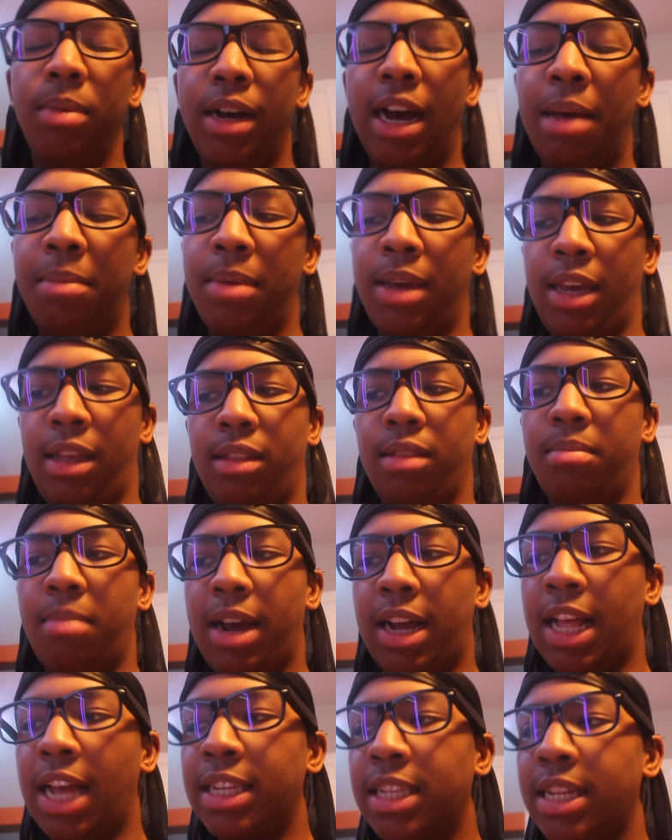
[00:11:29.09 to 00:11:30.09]
But I mean, my
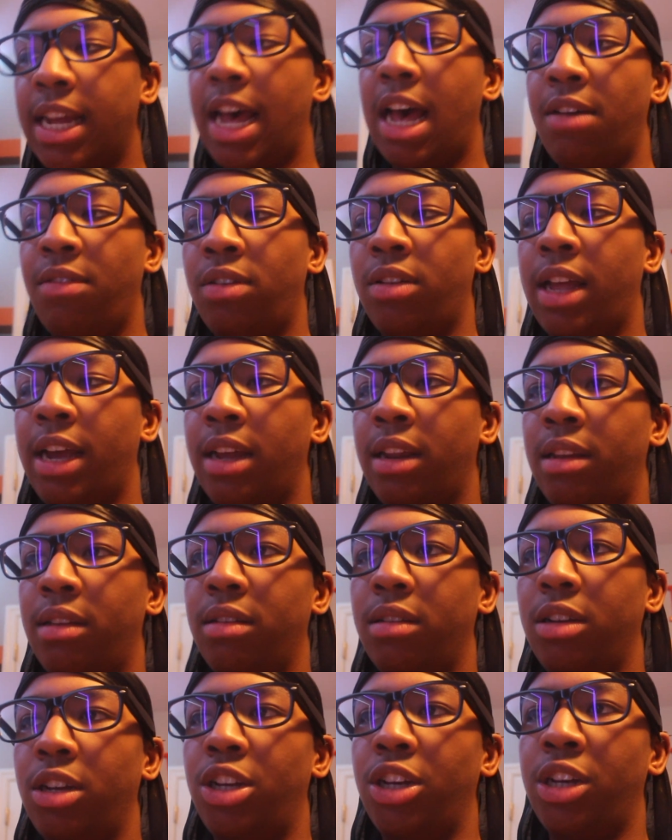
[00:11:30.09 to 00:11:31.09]
classes I have are like
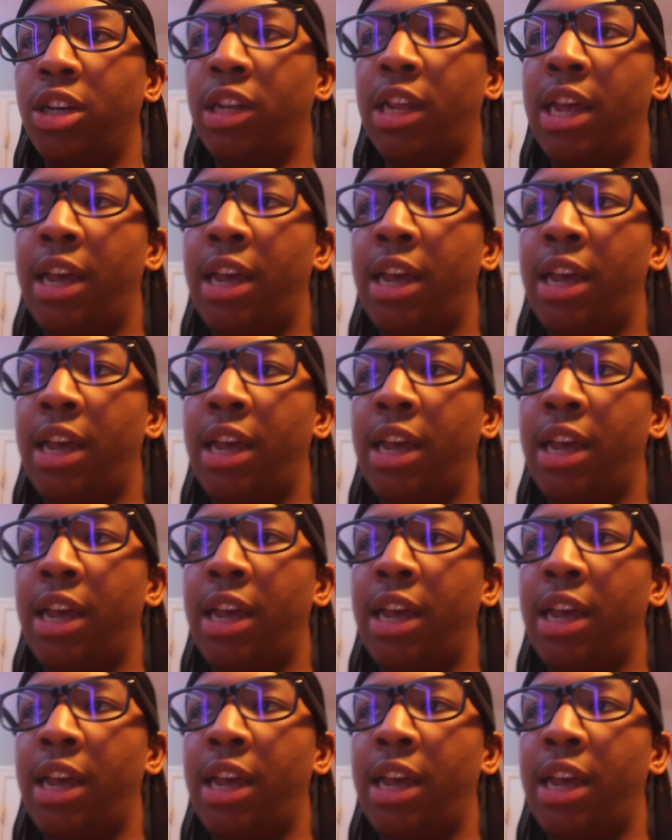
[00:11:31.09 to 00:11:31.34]
good.